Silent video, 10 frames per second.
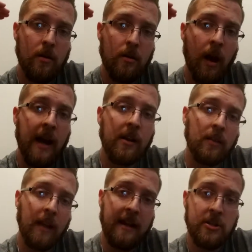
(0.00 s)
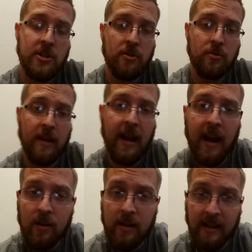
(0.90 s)
higher latitude
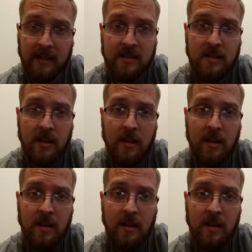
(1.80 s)
areas,